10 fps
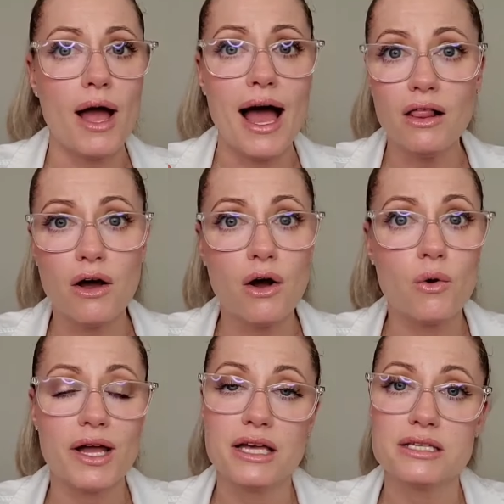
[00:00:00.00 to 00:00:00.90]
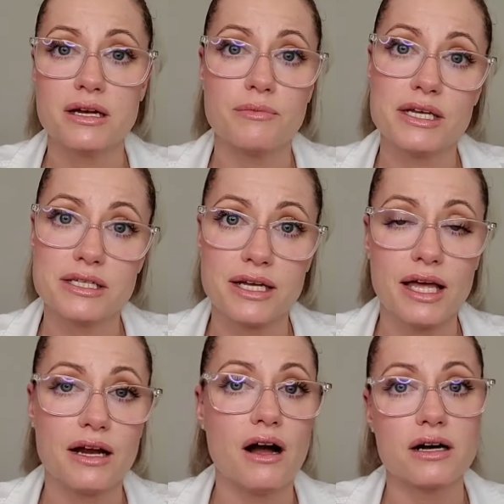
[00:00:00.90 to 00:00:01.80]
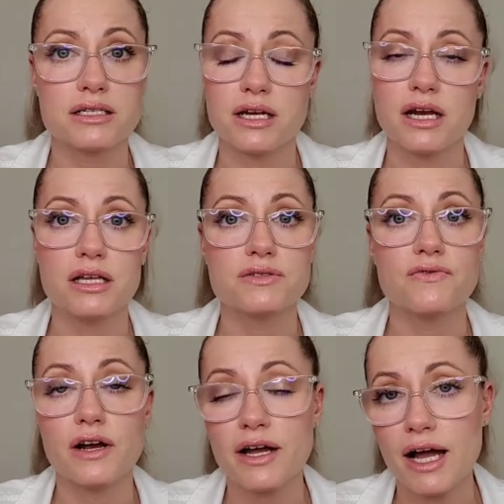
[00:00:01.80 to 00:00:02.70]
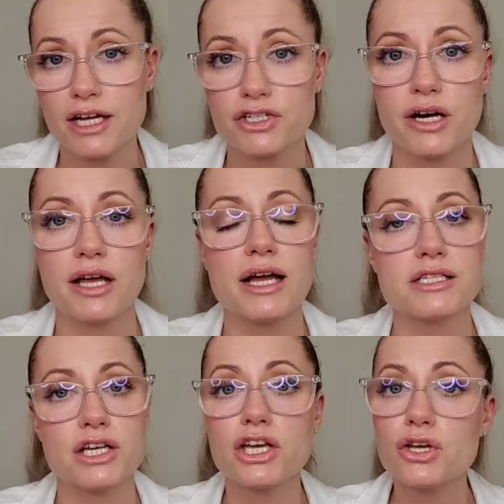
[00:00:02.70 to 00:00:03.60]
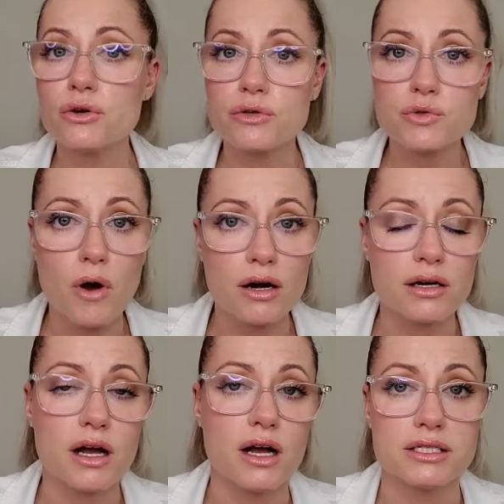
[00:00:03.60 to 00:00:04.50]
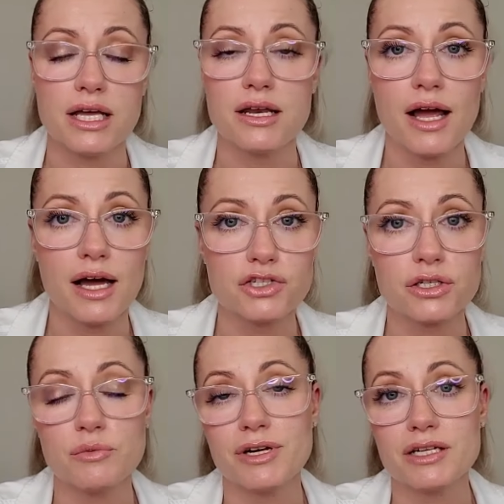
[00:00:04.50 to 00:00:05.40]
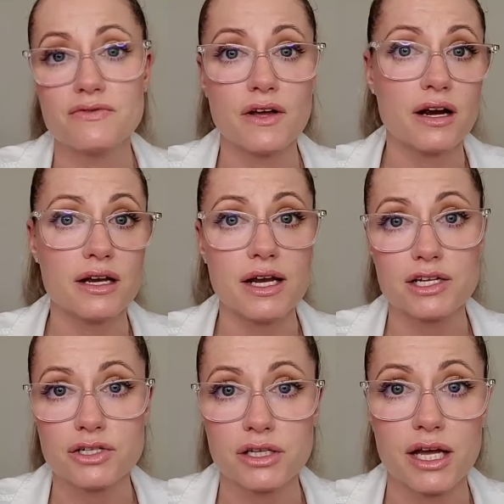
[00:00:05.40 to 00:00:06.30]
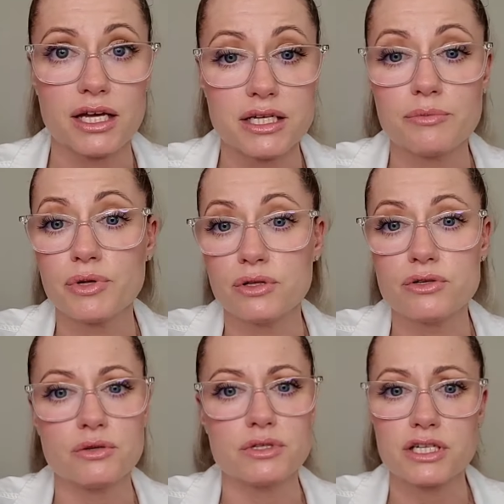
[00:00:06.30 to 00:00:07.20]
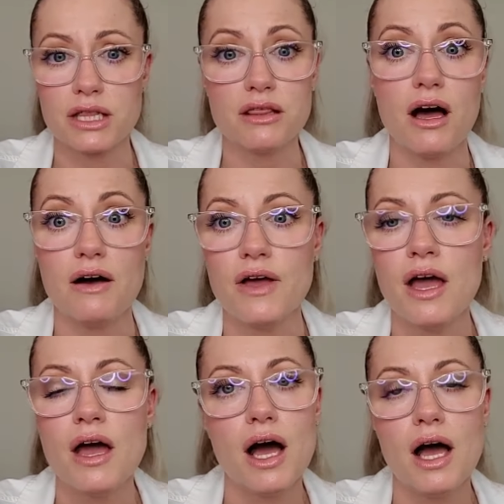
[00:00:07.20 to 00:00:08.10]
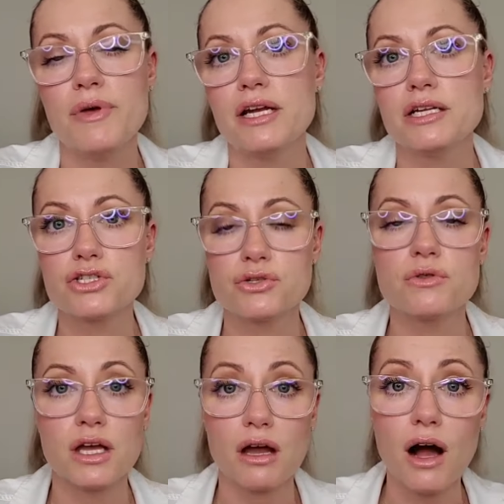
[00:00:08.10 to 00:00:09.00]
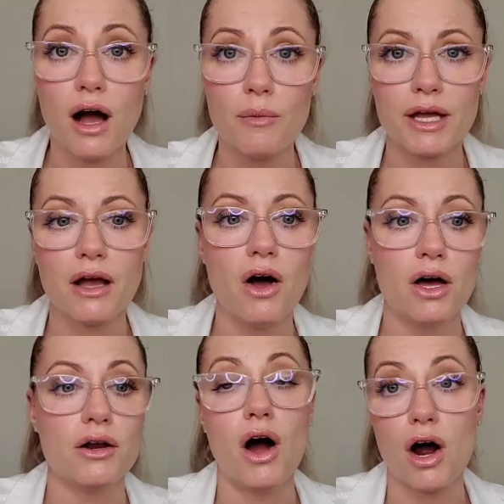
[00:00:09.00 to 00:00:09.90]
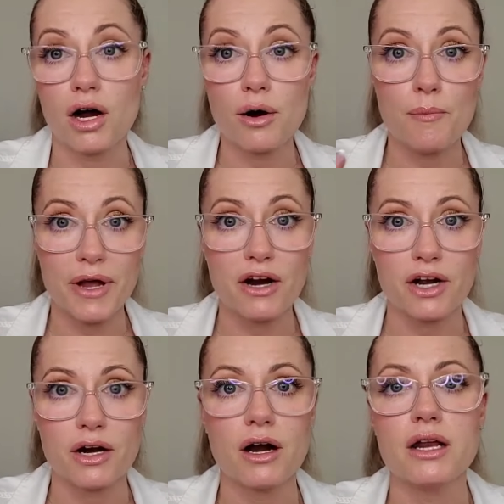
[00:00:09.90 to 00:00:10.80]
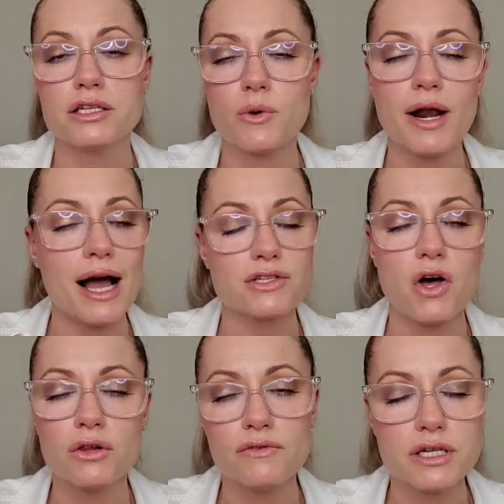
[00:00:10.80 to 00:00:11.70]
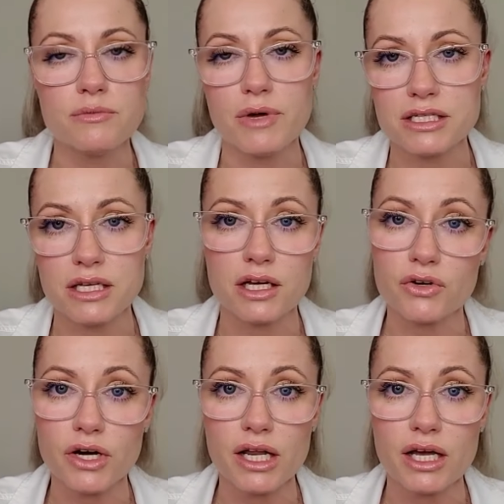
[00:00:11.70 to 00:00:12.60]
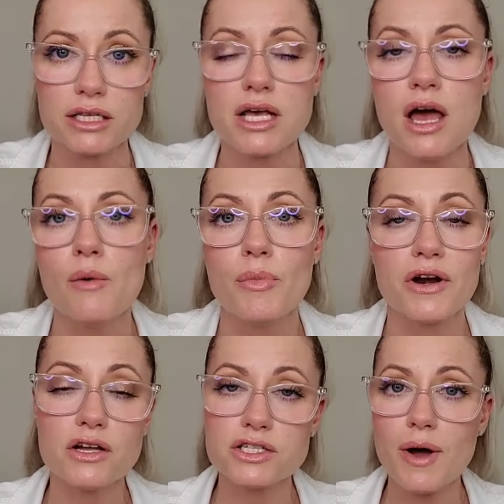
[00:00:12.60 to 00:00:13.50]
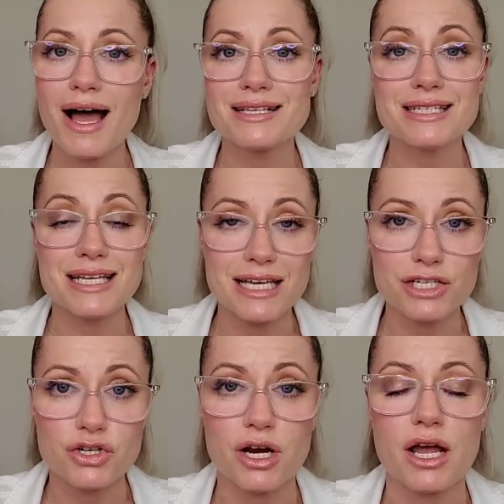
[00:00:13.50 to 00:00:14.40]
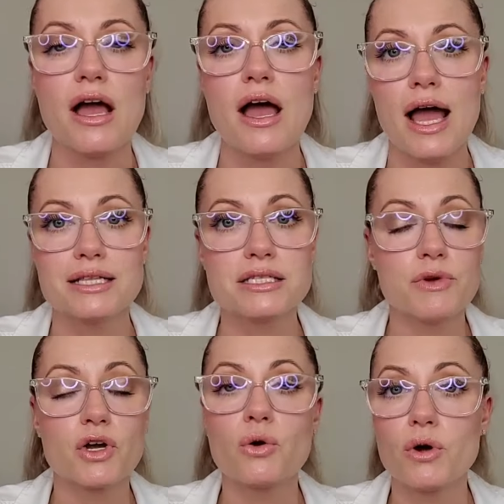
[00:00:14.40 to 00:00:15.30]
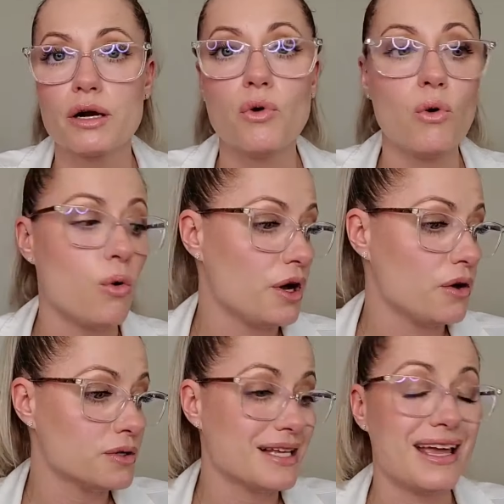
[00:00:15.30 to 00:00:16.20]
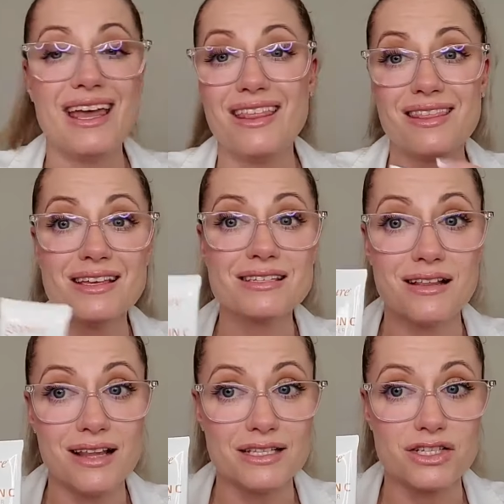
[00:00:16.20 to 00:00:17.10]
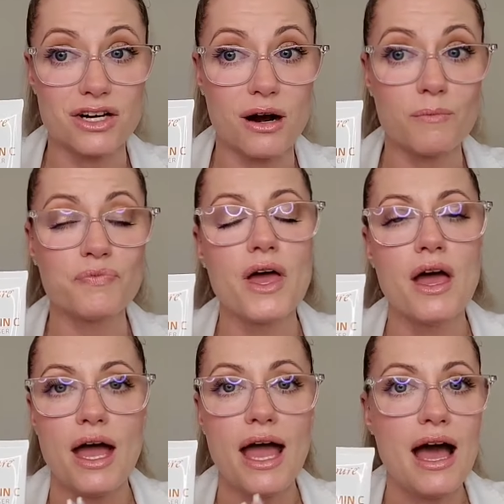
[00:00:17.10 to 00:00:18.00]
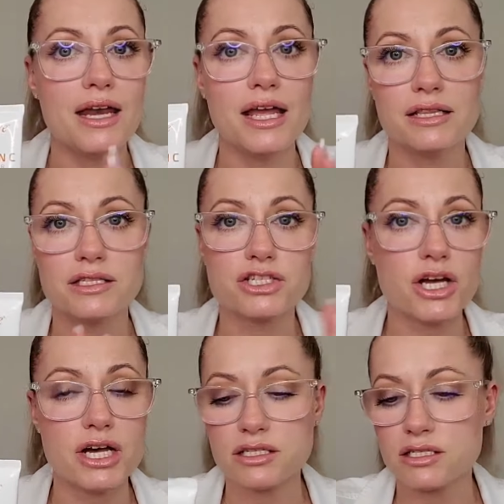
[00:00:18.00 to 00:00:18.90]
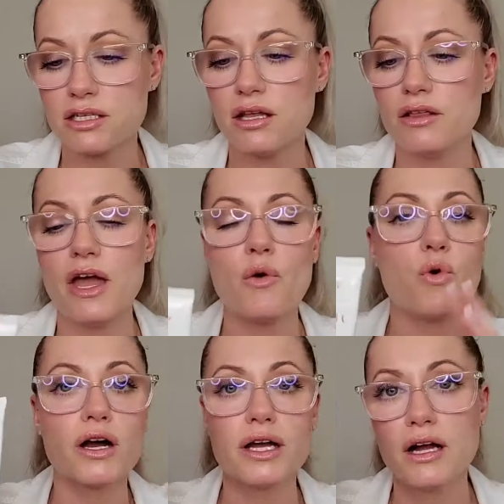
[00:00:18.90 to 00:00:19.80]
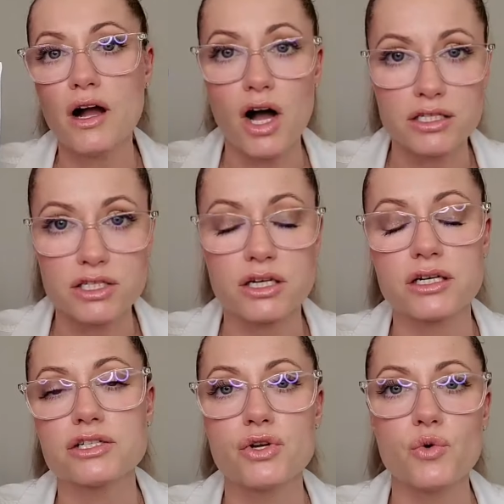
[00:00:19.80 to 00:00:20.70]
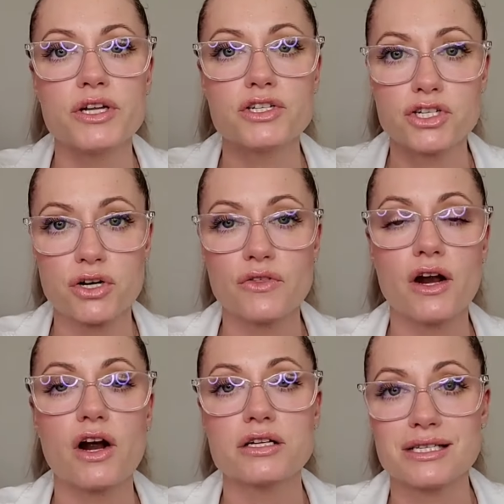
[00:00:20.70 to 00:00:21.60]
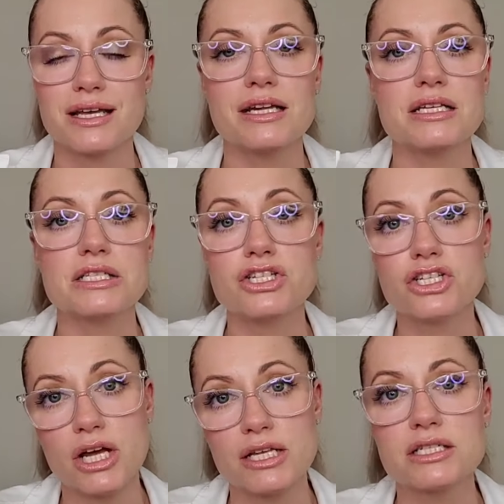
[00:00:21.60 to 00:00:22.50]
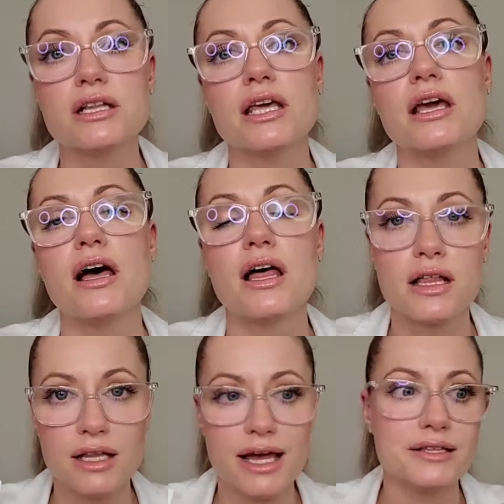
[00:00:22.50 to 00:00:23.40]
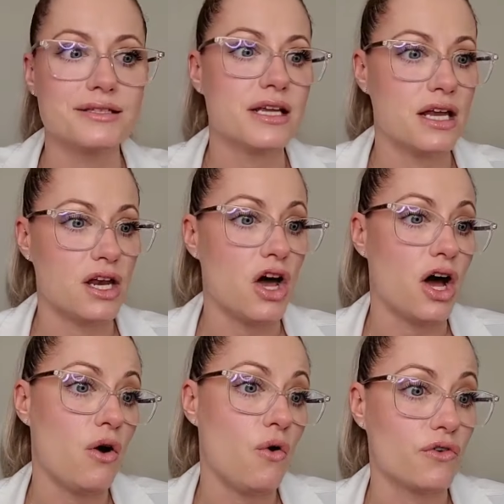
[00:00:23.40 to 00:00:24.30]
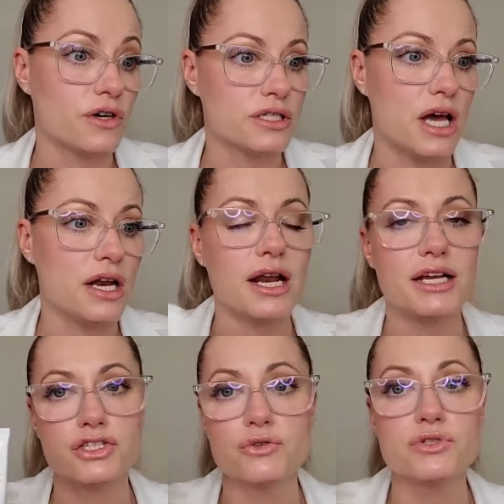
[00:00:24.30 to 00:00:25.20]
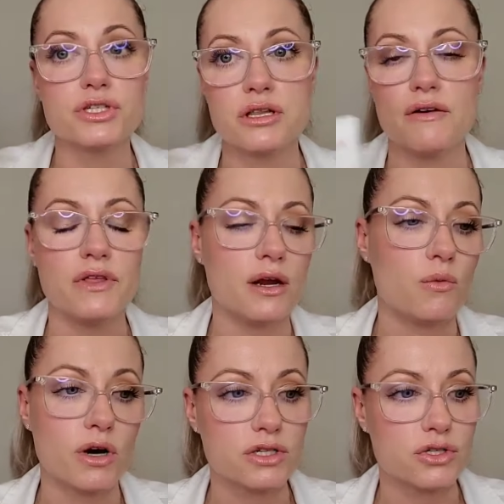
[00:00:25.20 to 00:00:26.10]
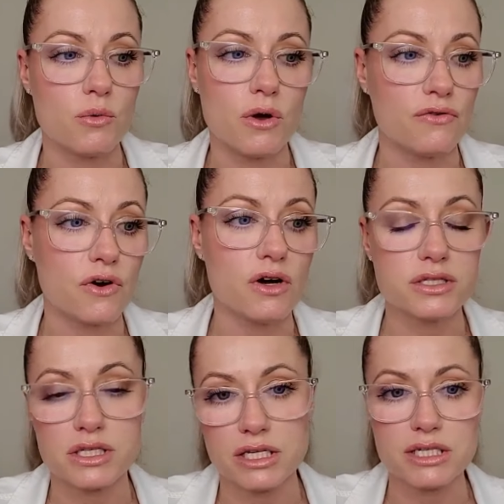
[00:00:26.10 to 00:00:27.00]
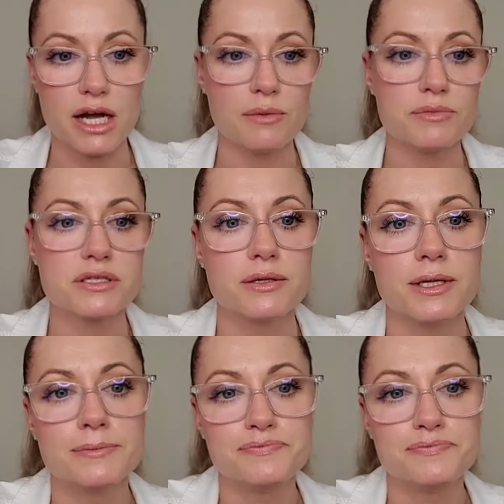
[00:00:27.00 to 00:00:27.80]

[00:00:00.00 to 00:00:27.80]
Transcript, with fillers: Aloe is an amazing antioxidant. It's very hydrating, has a huge water content naturally, but is very naturally anti-pollution, which I love. Um, and it is soothing and calming on our barrier. And so it has all of these amazing ingredients, but it also has tea tree and some incredible oils in this cleanser. And it's just, they work in concert to ensure that our skin is gently cleansed and not overdone. And I do just love that it works so well for all skin types.